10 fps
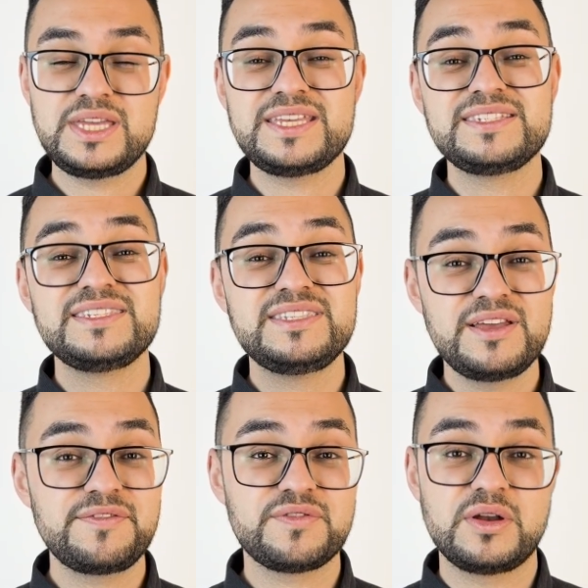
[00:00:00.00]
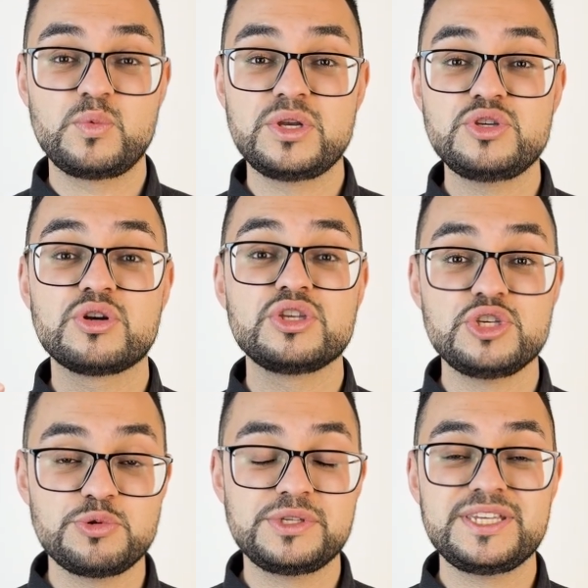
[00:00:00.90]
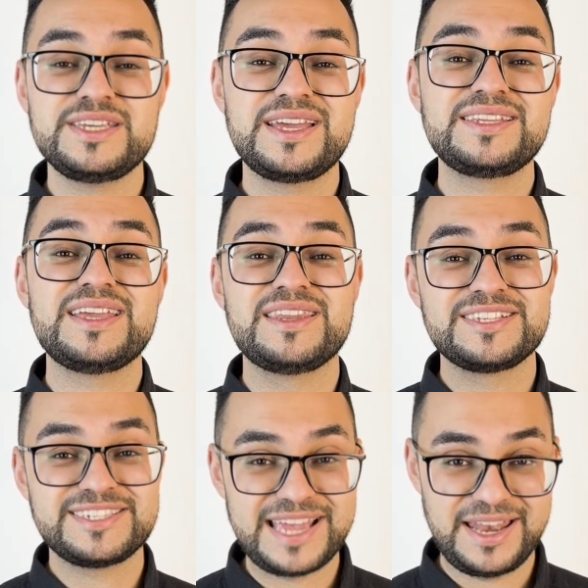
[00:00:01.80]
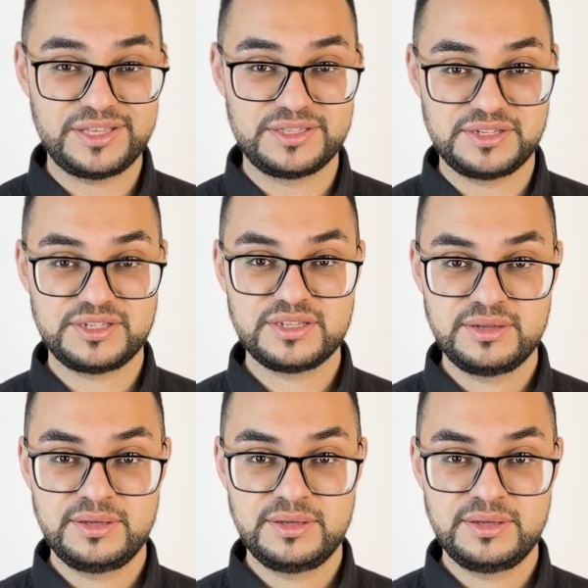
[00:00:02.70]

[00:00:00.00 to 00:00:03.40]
is different when you're using it in a sentence.